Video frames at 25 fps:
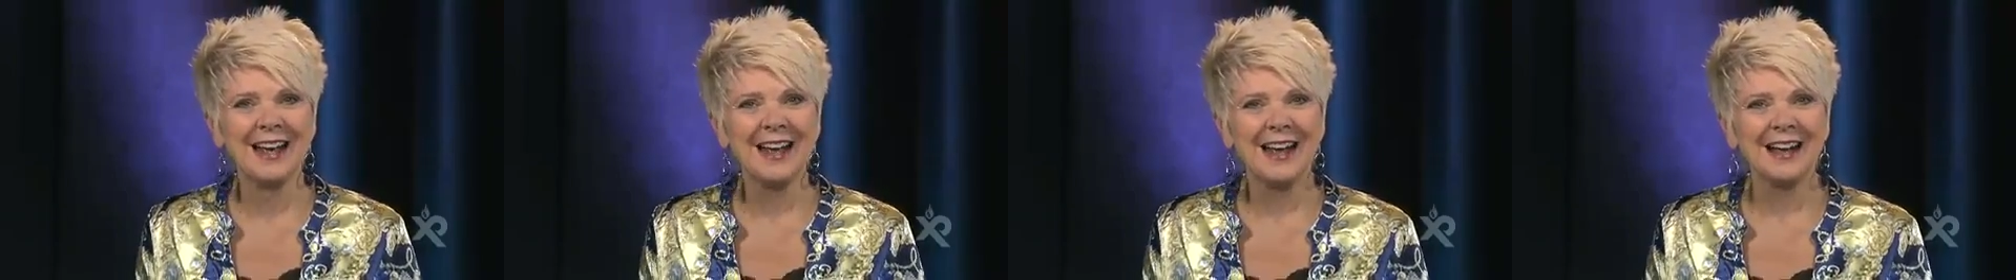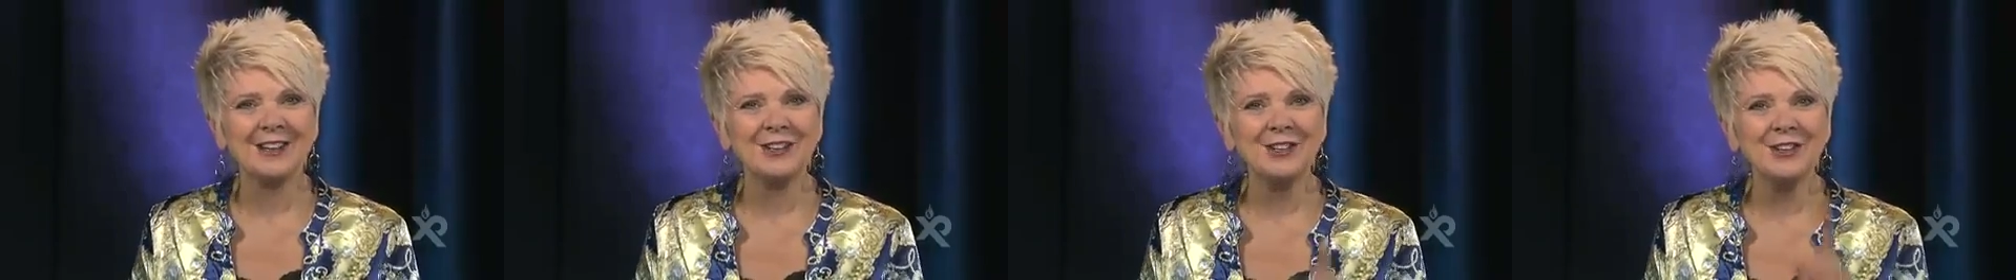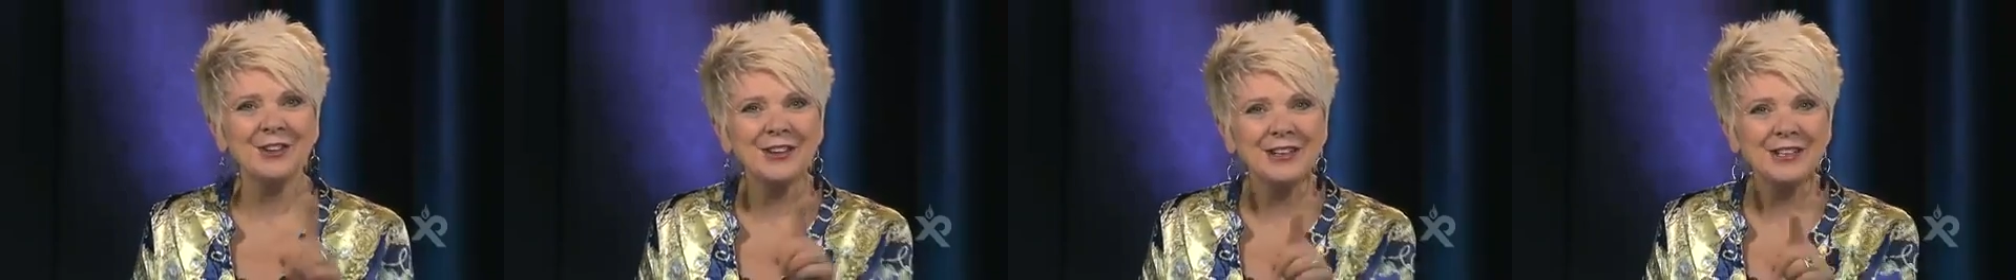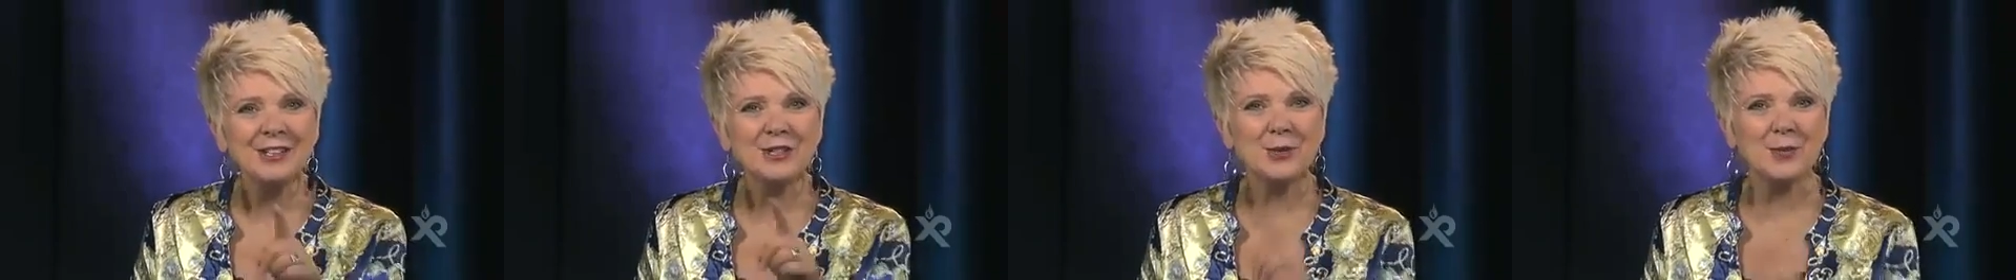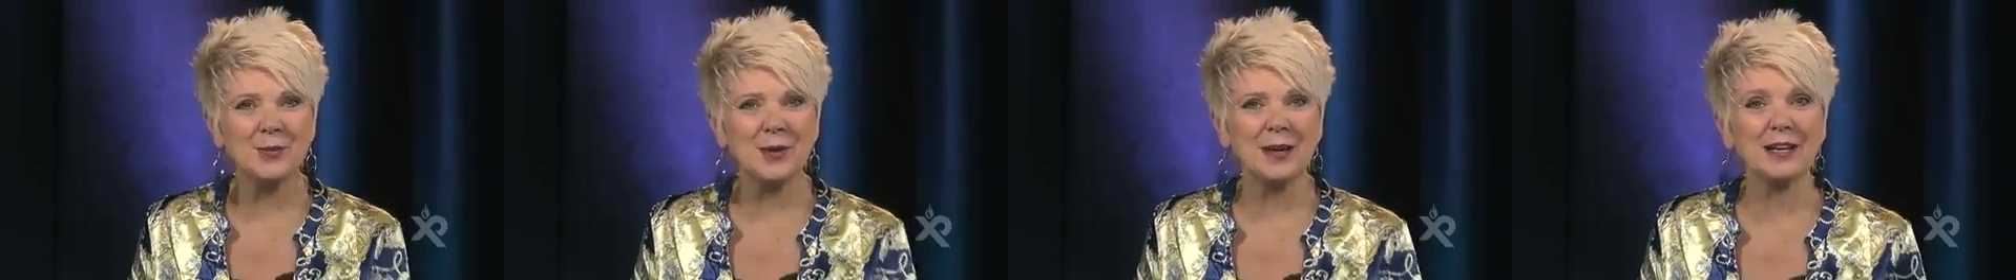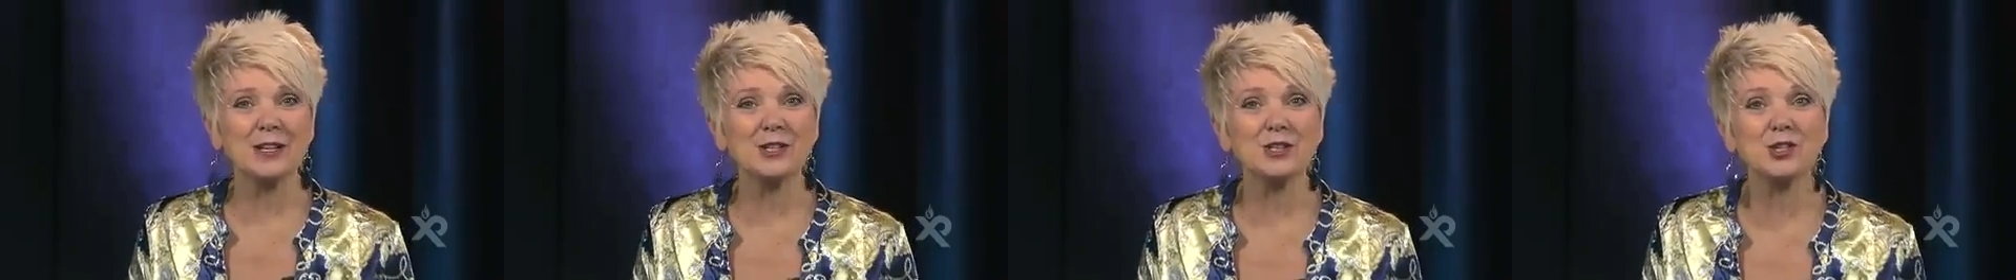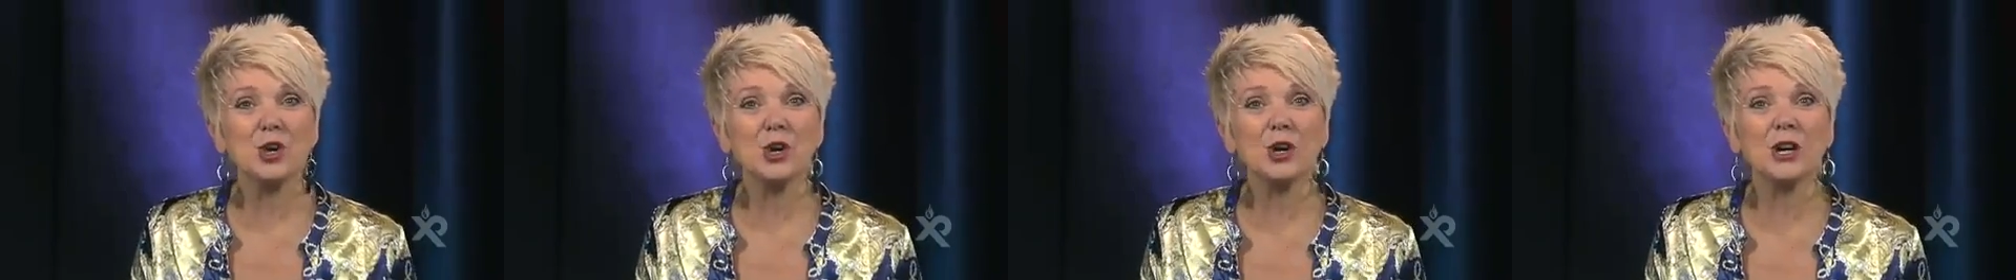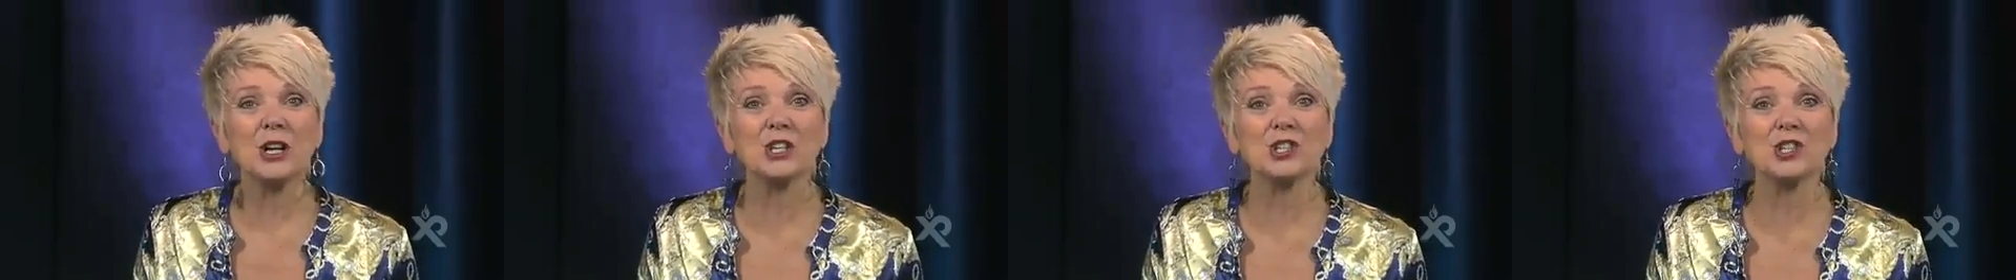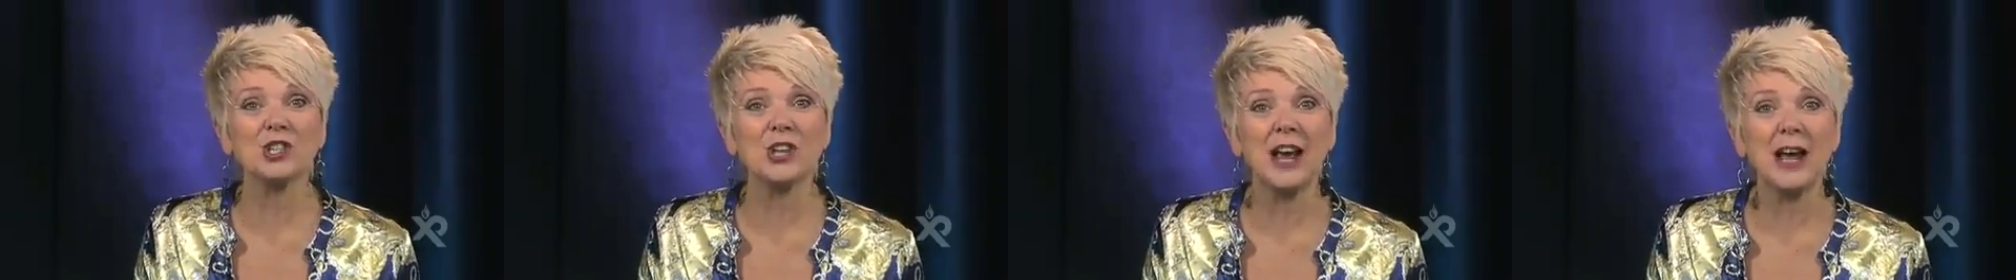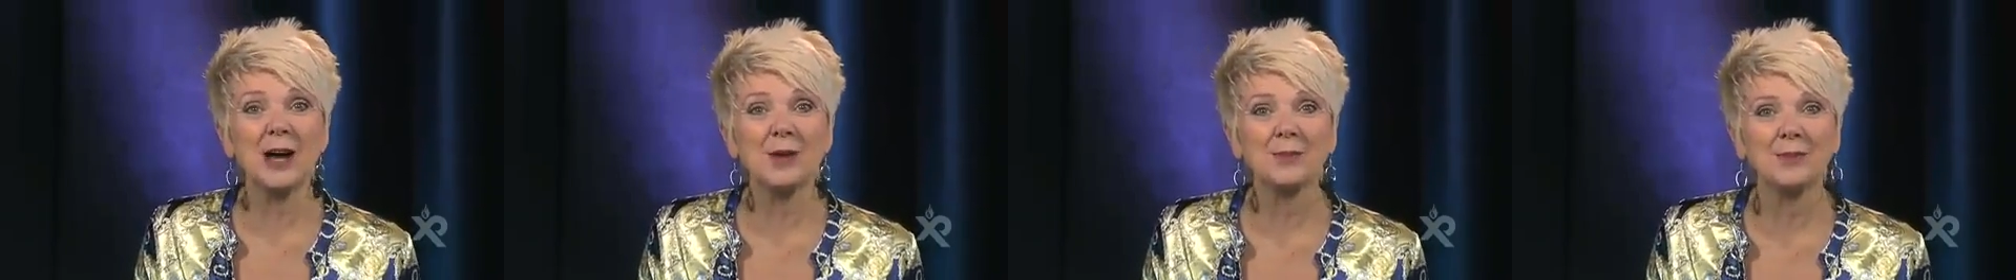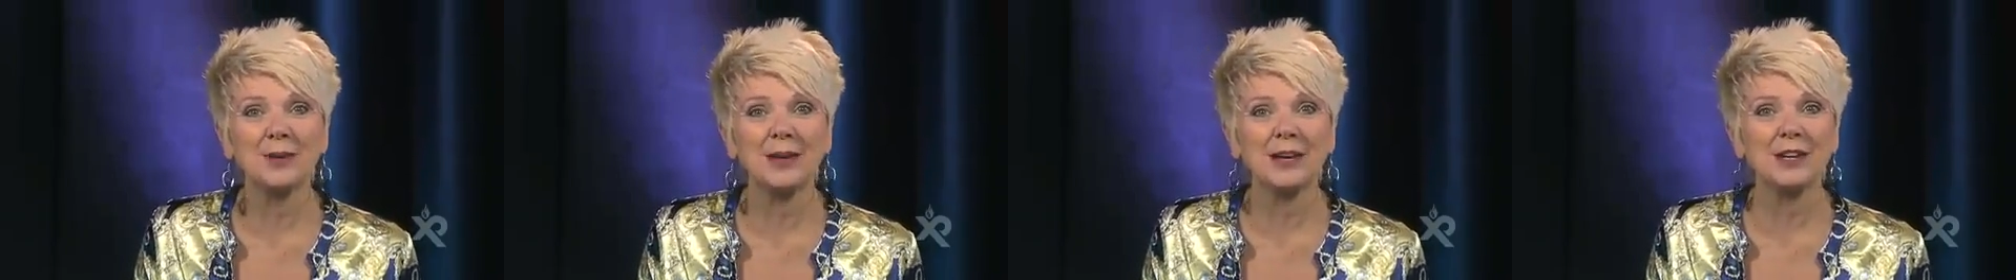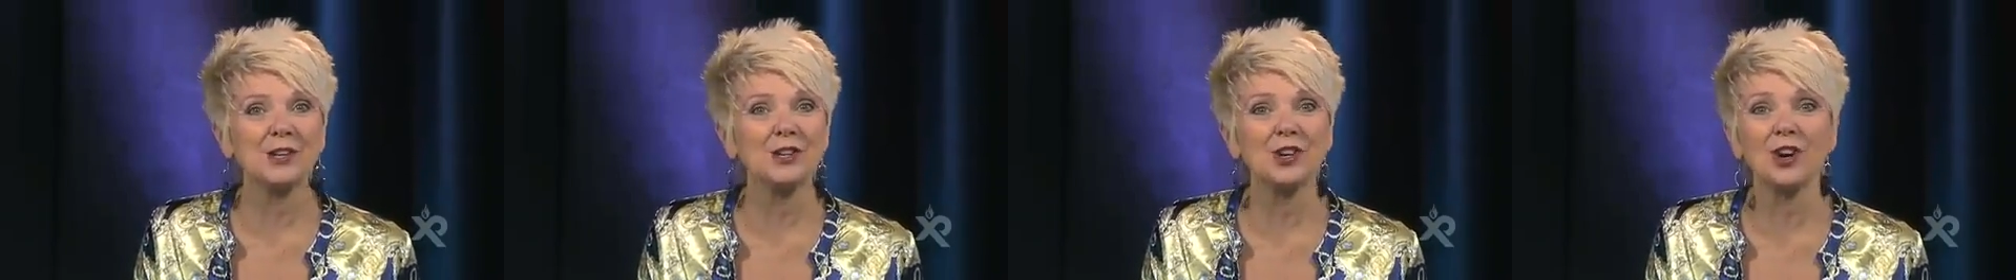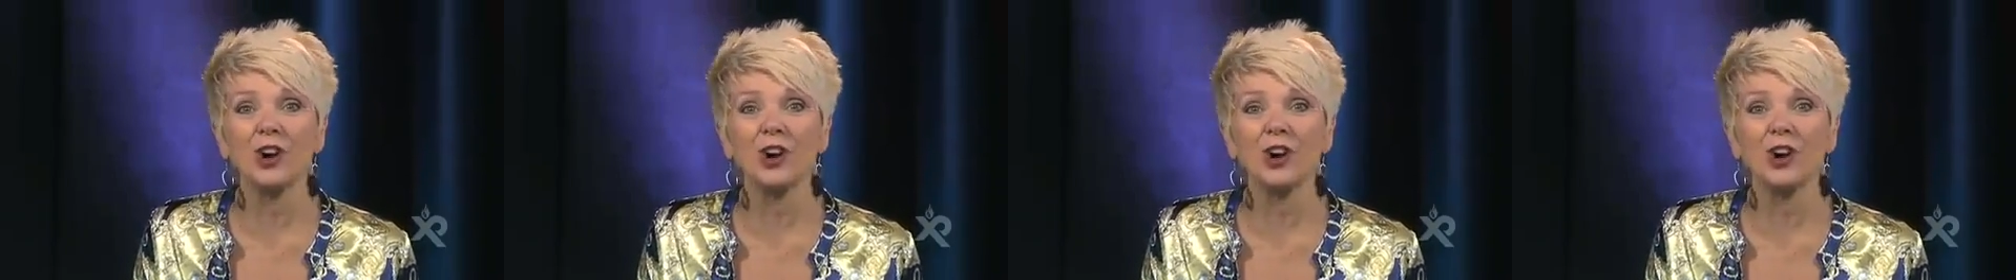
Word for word: And you can do because you're a champion.